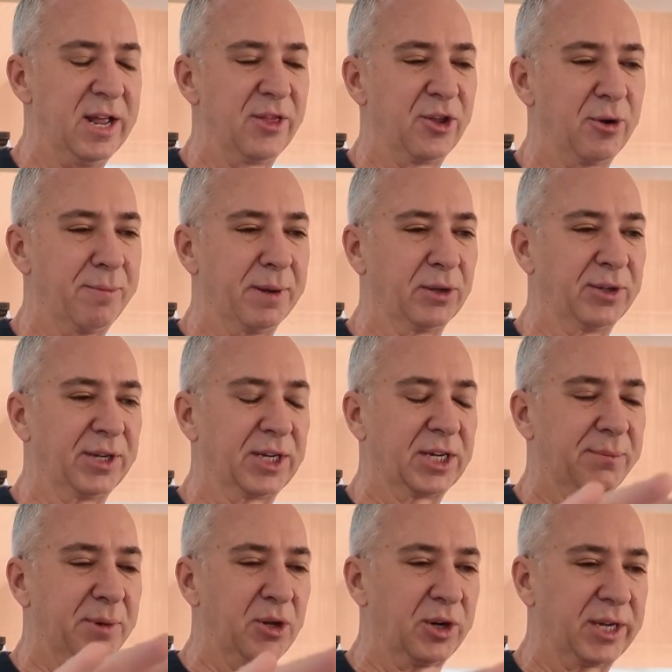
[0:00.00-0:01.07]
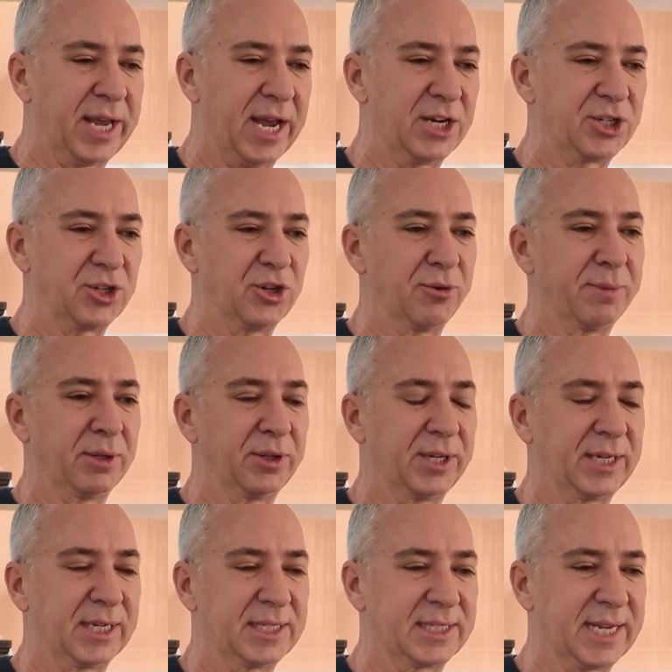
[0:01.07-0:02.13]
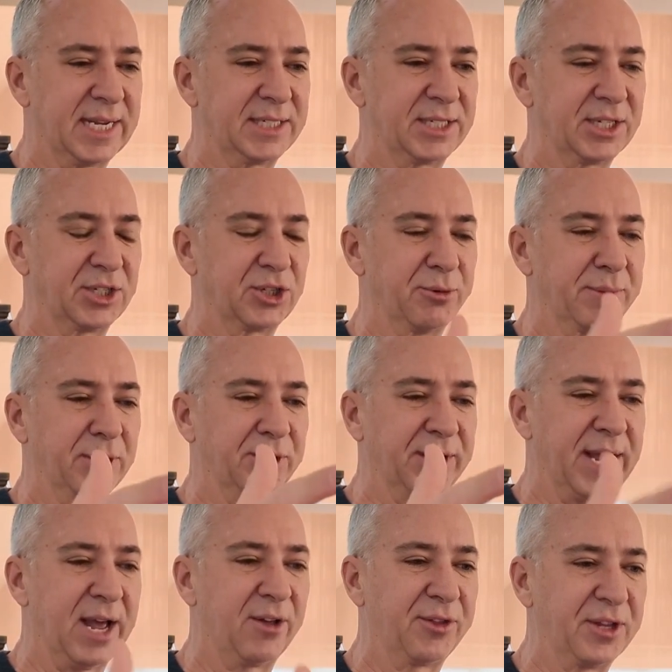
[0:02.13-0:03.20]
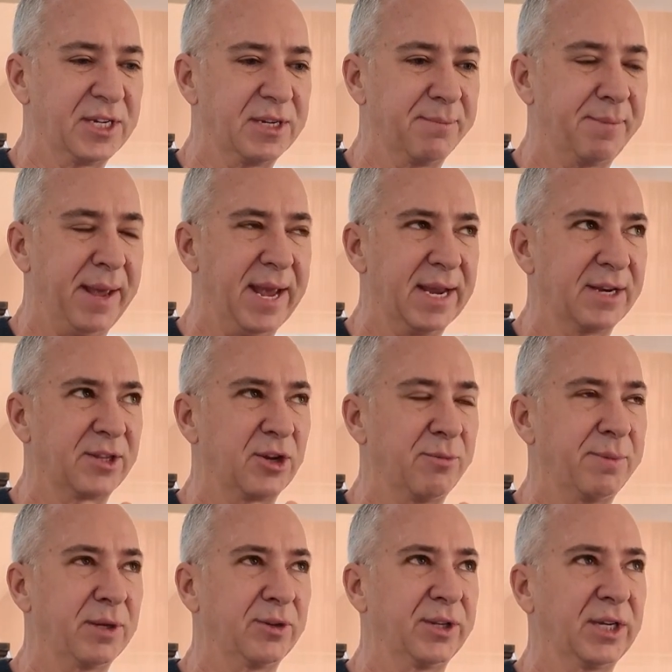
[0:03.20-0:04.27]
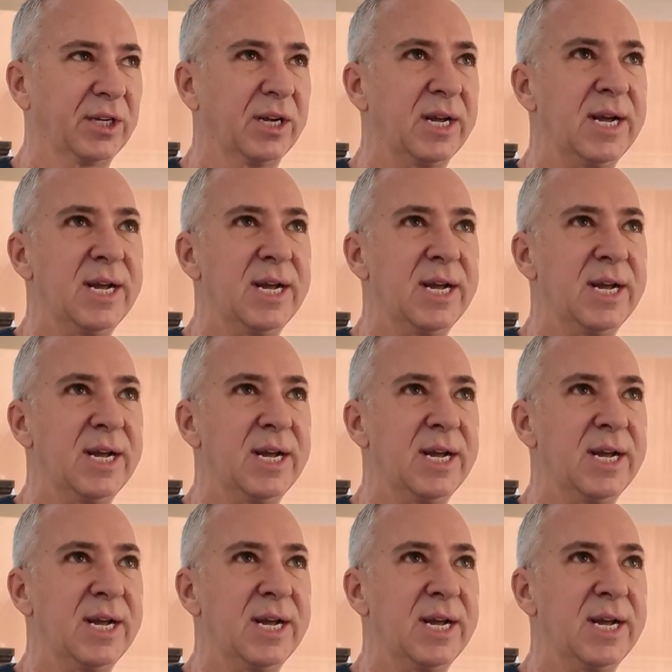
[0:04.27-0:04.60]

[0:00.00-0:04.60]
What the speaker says: They're building communication, they're building consensus, they're building healthy debate, they're building,